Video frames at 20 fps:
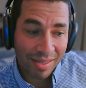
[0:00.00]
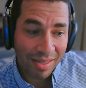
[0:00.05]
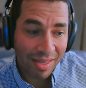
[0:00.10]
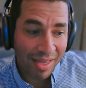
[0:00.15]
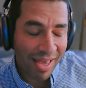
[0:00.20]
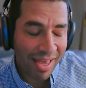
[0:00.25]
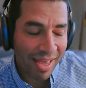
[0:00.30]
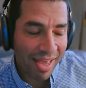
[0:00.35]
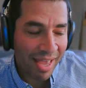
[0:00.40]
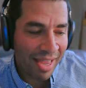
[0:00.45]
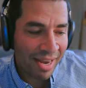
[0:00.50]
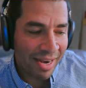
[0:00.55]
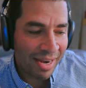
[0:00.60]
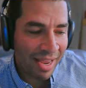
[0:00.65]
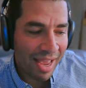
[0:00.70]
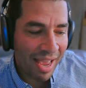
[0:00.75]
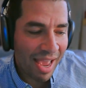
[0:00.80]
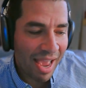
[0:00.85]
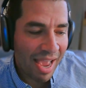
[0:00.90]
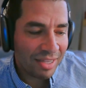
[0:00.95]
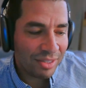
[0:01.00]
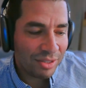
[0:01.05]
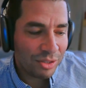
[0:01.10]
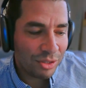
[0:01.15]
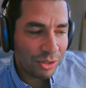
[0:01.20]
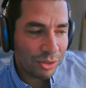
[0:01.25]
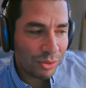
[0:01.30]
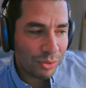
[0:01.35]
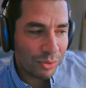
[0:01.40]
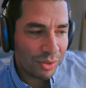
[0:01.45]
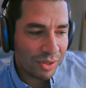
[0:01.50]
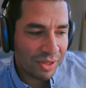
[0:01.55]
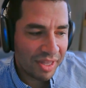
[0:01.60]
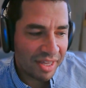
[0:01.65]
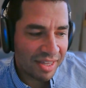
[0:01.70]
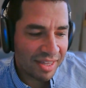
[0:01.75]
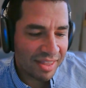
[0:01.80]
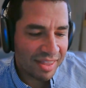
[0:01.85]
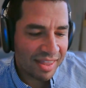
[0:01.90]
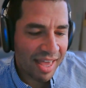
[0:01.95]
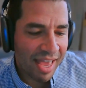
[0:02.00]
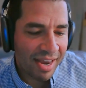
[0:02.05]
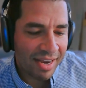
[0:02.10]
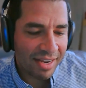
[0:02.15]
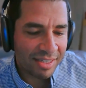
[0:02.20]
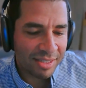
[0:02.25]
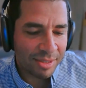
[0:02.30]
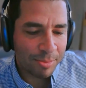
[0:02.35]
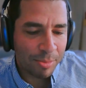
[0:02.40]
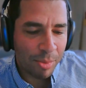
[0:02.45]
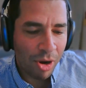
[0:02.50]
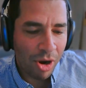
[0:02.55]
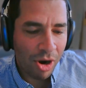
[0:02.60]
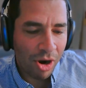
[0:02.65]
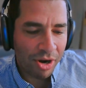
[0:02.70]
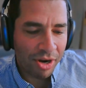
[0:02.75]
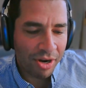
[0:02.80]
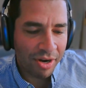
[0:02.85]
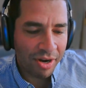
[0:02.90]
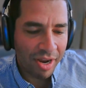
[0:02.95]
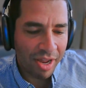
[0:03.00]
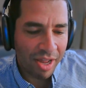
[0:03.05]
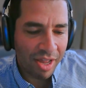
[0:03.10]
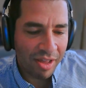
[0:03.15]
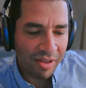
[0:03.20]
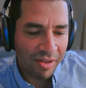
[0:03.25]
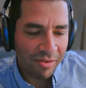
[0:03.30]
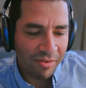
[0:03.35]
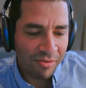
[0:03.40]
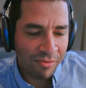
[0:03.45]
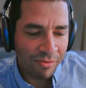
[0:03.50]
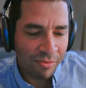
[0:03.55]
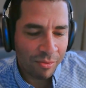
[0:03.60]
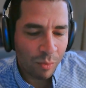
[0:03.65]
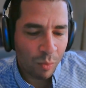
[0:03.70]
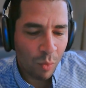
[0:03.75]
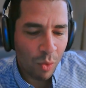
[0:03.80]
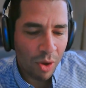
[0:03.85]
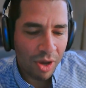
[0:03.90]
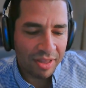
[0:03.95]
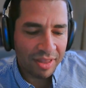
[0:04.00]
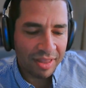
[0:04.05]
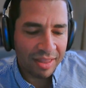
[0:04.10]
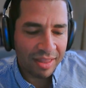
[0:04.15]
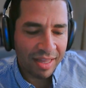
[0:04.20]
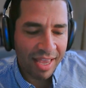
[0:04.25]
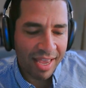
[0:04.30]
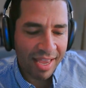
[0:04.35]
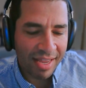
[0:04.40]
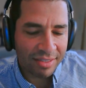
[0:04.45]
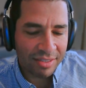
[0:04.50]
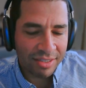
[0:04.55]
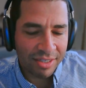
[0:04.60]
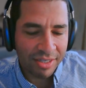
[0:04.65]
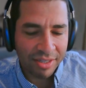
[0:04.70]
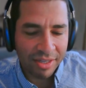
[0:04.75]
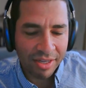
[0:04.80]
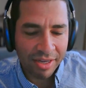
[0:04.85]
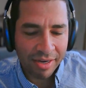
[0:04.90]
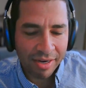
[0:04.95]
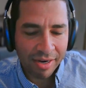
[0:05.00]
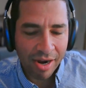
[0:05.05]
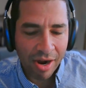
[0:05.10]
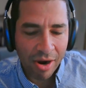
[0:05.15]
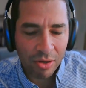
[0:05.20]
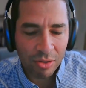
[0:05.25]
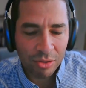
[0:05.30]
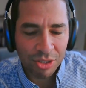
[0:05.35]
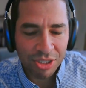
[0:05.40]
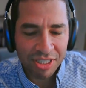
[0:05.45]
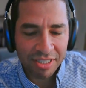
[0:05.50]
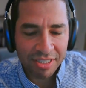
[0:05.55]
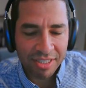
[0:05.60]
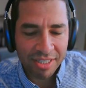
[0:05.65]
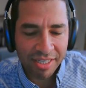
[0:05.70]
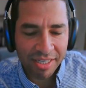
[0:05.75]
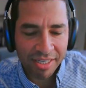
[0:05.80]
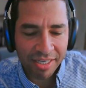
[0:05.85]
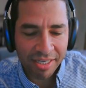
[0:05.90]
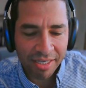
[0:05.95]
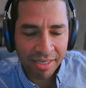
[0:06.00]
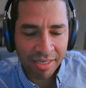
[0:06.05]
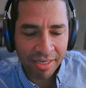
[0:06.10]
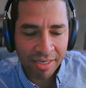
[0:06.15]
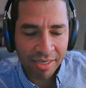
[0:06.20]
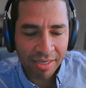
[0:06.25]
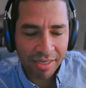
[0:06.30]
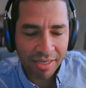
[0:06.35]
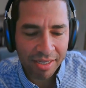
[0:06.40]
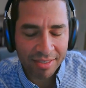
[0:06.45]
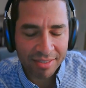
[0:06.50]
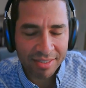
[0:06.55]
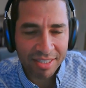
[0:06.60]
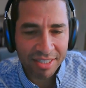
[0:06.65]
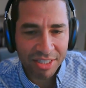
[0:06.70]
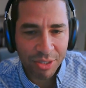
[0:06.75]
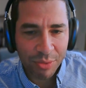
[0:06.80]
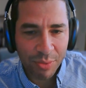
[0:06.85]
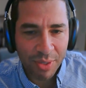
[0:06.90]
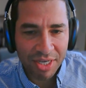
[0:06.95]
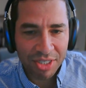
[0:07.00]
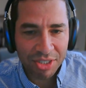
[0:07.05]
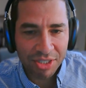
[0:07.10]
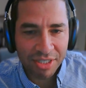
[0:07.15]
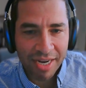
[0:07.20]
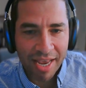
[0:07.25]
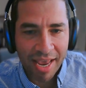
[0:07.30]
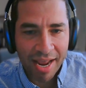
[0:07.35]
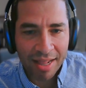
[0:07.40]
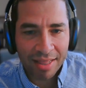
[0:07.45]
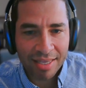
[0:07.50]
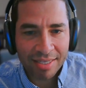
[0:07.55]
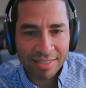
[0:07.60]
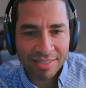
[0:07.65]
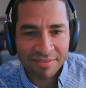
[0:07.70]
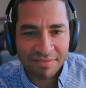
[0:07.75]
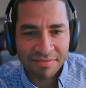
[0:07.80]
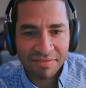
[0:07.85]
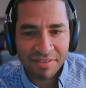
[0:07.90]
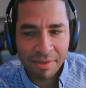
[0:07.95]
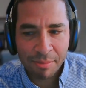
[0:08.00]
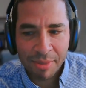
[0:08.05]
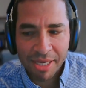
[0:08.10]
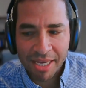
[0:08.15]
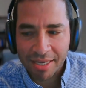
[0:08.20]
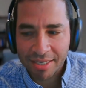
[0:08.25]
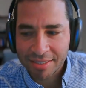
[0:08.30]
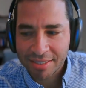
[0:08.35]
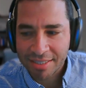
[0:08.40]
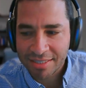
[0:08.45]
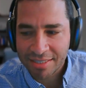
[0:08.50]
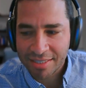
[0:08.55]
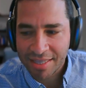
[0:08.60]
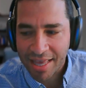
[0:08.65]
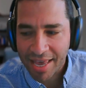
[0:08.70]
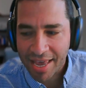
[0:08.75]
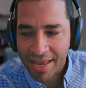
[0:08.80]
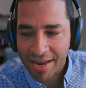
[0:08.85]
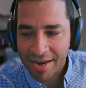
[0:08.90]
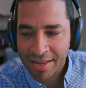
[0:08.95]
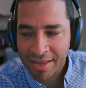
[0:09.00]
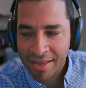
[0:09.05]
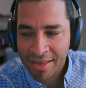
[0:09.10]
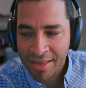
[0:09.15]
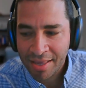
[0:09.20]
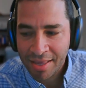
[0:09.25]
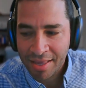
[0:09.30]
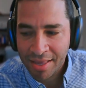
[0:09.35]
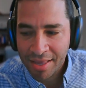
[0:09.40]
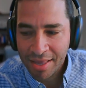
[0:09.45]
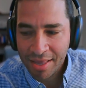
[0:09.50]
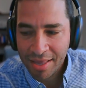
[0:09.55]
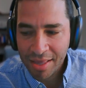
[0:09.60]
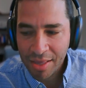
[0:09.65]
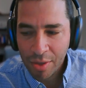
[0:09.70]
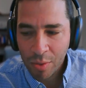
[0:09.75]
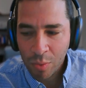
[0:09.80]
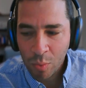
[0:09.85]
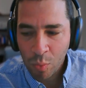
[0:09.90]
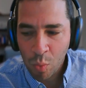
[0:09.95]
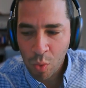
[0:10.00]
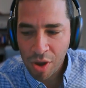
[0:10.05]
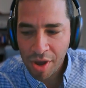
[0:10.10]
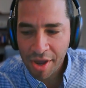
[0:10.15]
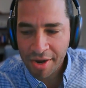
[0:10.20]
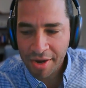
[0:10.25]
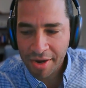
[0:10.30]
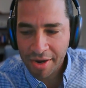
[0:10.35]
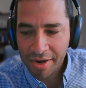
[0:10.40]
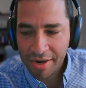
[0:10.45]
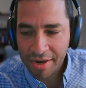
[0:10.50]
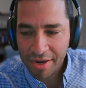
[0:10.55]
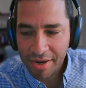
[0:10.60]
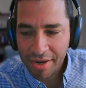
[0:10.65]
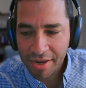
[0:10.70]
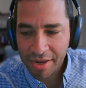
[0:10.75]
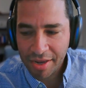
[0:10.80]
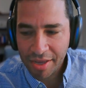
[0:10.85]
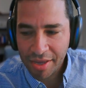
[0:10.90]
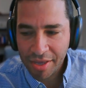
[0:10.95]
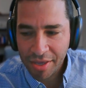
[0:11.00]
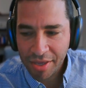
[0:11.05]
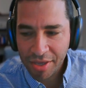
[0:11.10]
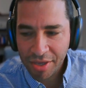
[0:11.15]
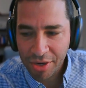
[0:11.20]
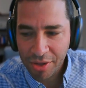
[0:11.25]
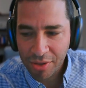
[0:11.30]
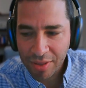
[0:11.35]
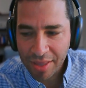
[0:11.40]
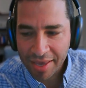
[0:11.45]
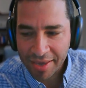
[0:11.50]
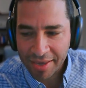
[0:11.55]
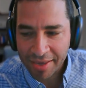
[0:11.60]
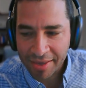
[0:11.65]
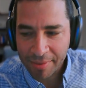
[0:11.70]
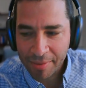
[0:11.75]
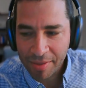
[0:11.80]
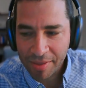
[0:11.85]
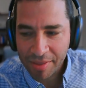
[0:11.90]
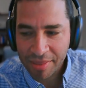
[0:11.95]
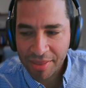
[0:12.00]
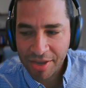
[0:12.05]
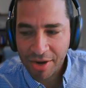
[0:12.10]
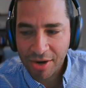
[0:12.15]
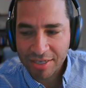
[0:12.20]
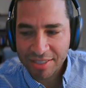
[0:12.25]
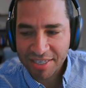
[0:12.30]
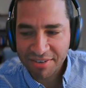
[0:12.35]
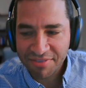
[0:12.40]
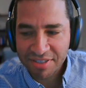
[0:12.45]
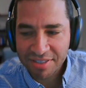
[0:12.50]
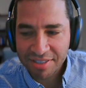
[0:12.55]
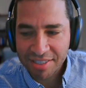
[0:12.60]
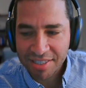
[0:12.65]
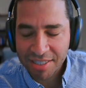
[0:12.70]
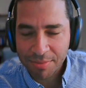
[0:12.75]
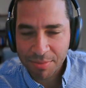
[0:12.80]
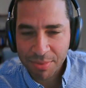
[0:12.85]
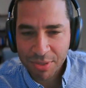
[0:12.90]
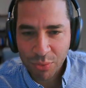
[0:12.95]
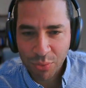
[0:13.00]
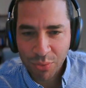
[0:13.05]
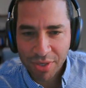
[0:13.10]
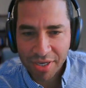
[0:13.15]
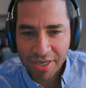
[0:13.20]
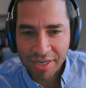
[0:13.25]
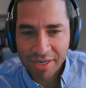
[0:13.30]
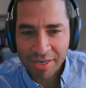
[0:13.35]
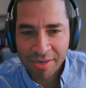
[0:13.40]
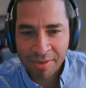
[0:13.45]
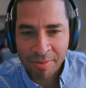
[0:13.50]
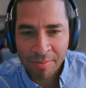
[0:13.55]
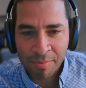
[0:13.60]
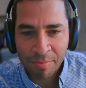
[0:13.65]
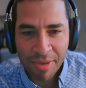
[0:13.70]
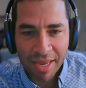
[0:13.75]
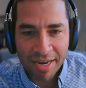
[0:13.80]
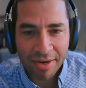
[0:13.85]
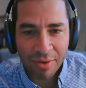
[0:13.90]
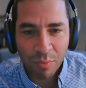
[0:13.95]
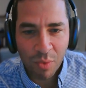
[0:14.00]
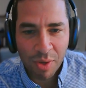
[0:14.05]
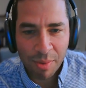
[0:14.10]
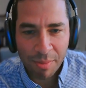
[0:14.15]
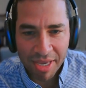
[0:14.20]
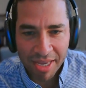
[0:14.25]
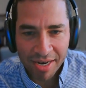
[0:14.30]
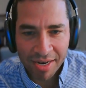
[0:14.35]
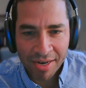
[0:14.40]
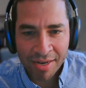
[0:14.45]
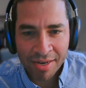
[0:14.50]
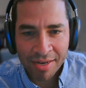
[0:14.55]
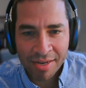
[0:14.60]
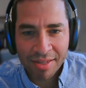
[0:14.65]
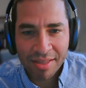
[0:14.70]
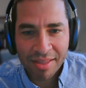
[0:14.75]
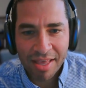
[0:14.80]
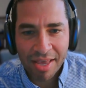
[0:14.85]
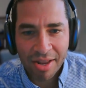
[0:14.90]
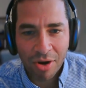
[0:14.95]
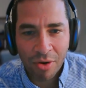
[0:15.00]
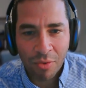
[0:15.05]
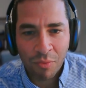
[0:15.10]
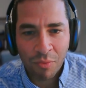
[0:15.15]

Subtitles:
Yeah, and I do think that is part of what led to the RGD situation in adolescent females, is that what, like there are differences between men and women that are